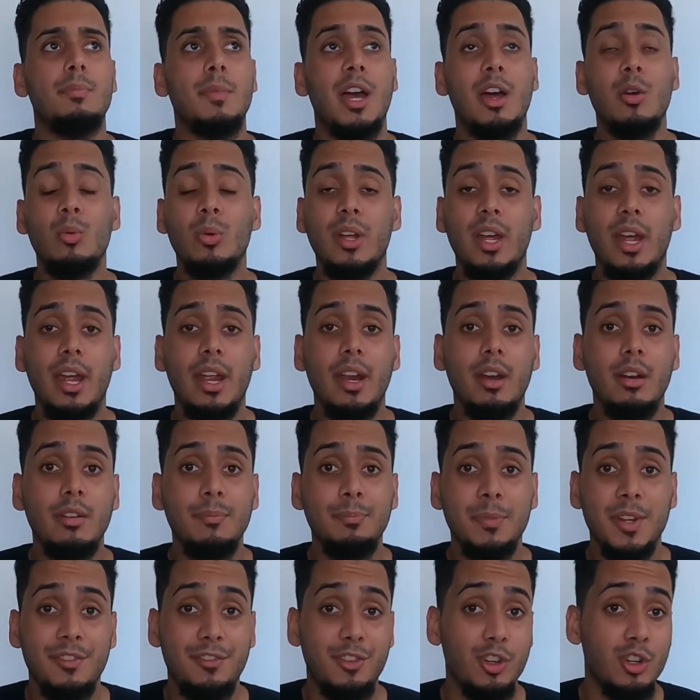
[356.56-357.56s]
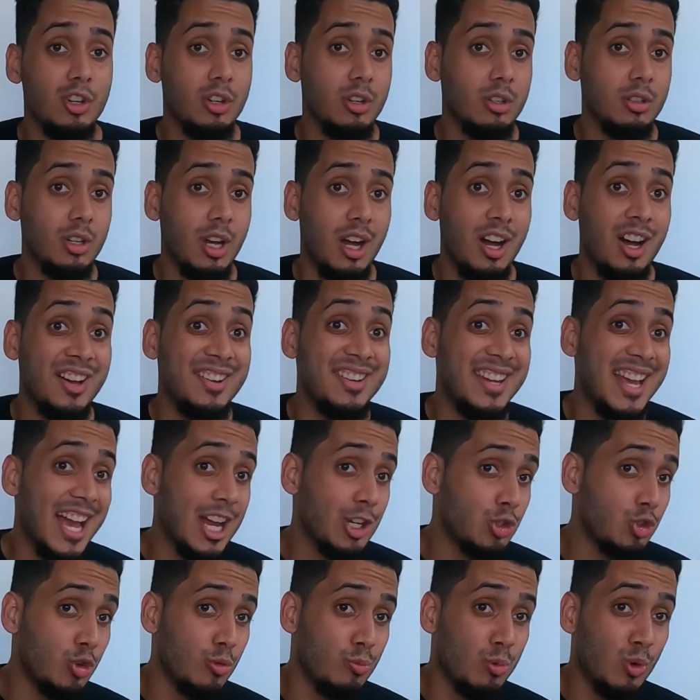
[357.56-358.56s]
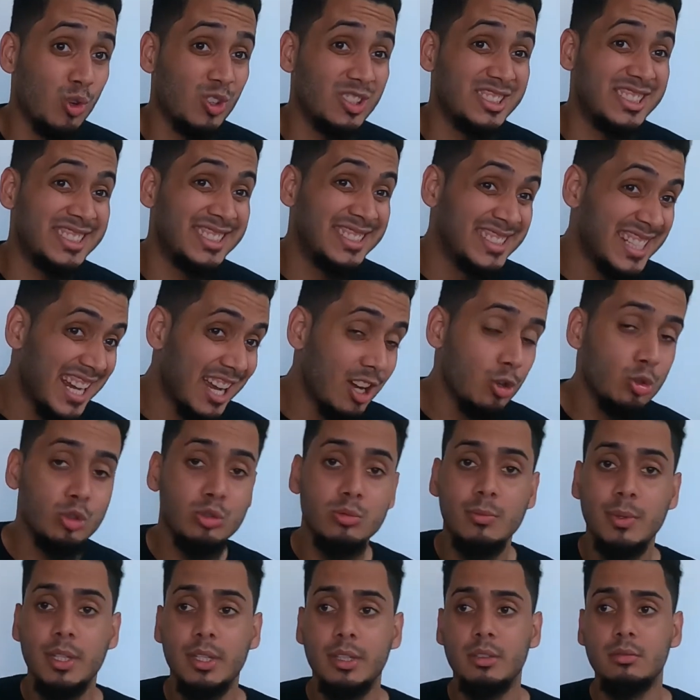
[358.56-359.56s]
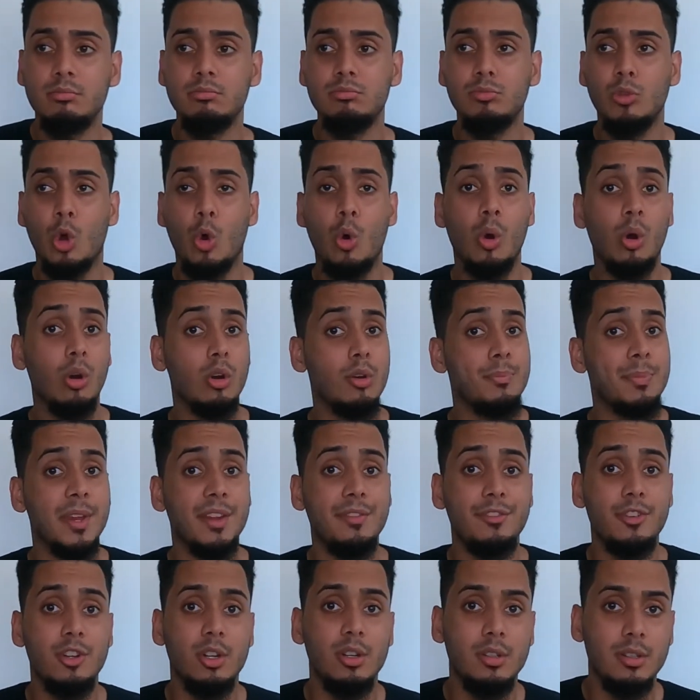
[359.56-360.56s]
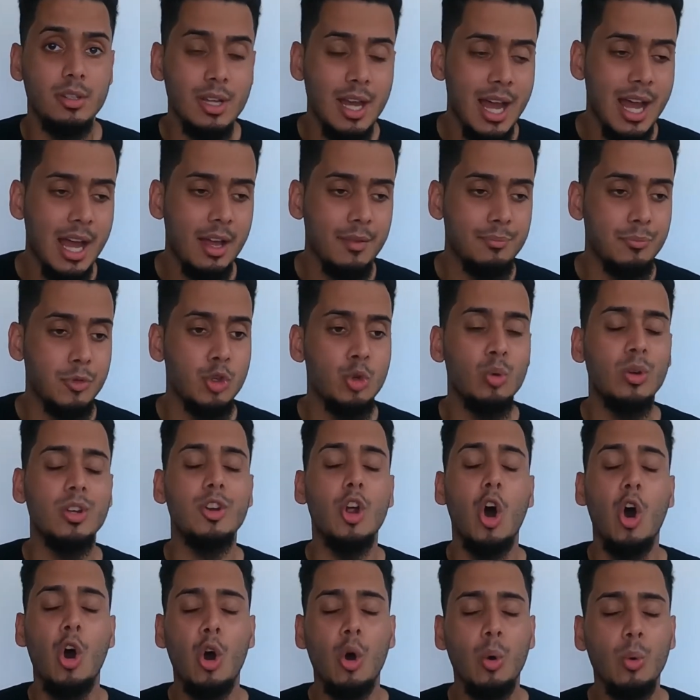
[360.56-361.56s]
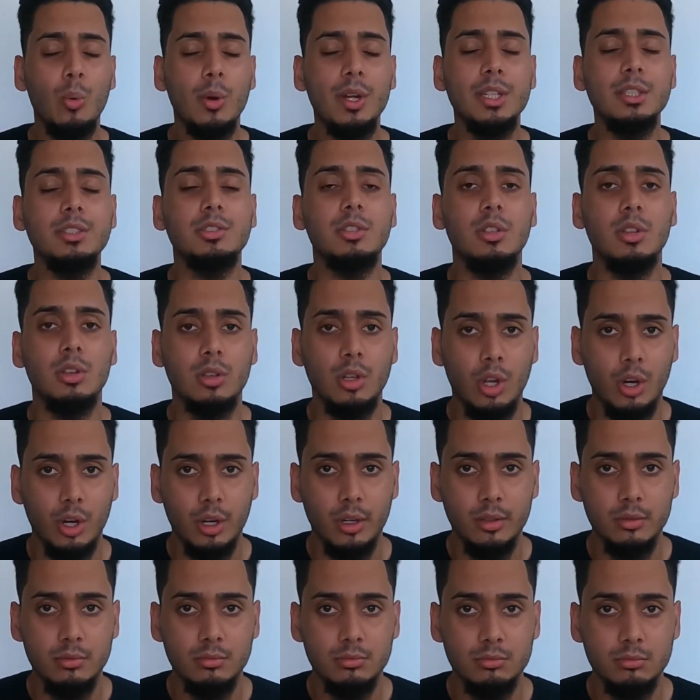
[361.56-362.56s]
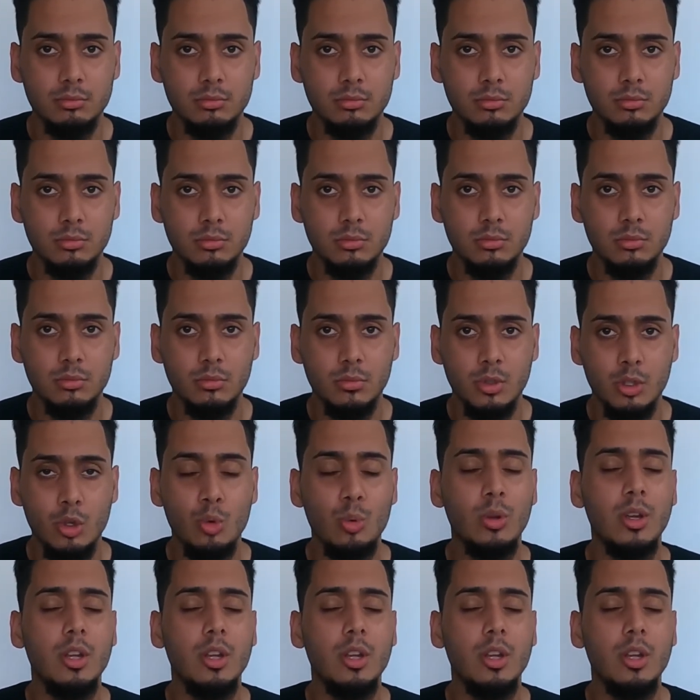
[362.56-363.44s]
I don't care if you're a natural born salesman or if you're not, you can always learn. You